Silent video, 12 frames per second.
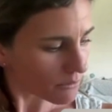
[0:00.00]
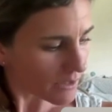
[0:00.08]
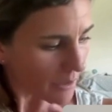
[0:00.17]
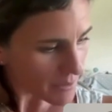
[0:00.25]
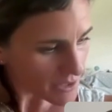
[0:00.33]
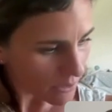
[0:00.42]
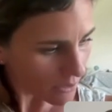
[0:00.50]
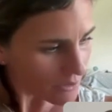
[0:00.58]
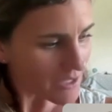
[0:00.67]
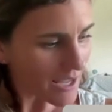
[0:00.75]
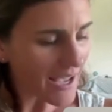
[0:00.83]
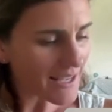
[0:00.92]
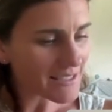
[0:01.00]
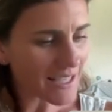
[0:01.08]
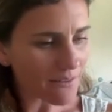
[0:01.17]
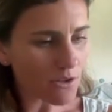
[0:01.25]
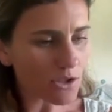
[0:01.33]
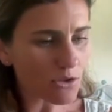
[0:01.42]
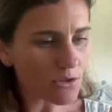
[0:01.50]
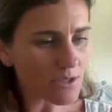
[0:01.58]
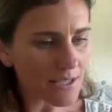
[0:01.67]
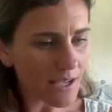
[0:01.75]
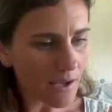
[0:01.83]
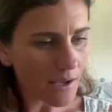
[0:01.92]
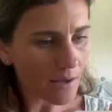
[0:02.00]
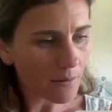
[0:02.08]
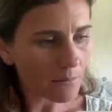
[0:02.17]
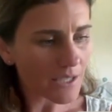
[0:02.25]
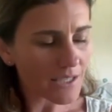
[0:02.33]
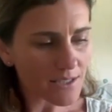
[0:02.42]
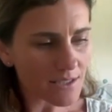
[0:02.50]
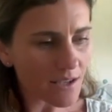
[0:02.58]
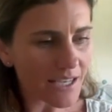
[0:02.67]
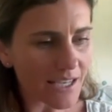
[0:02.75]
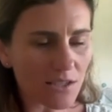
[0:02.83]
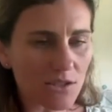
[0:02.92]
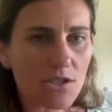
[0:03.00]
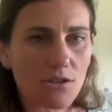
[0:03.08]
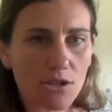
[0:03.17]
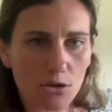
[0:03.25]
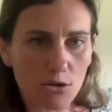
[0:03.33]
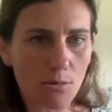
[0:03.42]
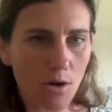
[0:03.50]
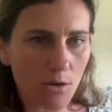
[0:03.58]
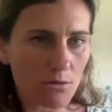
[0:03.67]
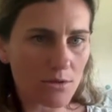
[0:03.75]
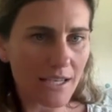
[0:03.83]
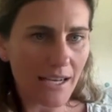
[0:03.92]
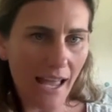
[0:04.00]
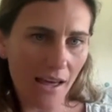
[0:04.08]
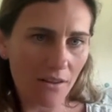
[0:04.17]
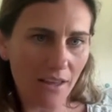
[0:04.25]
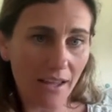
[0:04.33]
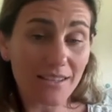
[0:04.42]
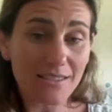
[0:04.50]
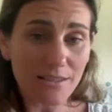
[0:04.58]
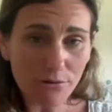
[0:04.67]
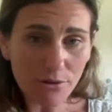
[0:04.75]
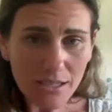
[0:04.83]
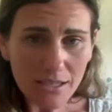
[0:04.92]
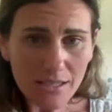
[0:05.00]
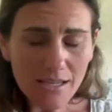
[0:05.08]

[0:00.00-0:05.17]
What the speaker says: episode has given you some insight into the two models and how they are different.